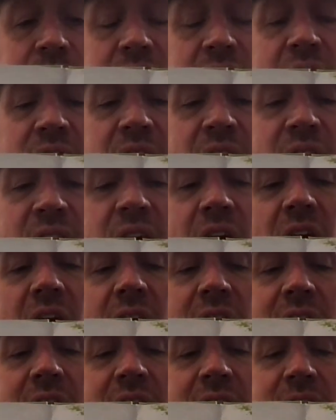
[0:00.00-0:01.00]
There they are,
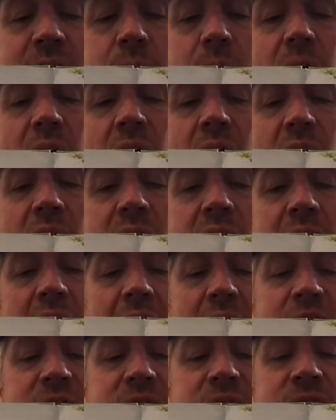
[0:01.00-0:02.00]
kicking the ball,
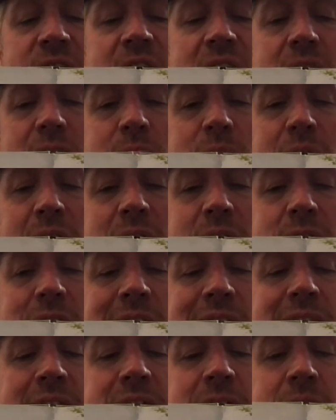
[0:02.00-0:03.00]
having fun, but
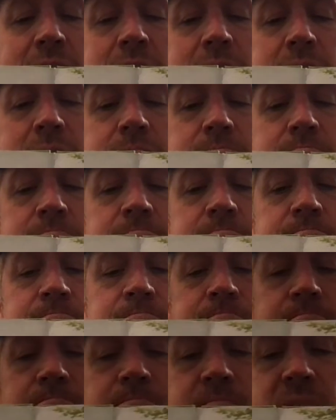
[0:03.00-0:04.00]

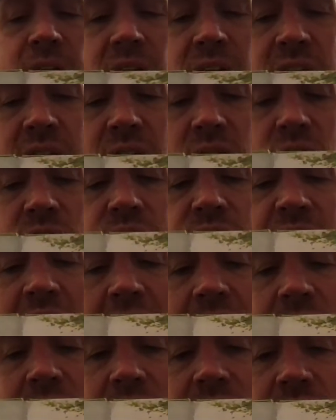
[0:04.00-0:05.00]
look at those
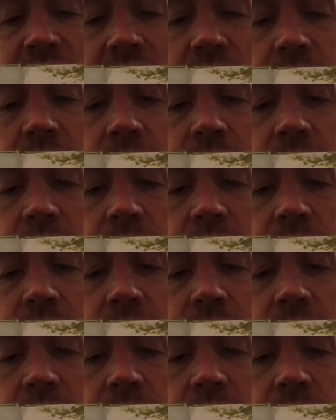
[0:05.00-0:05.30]
flowers.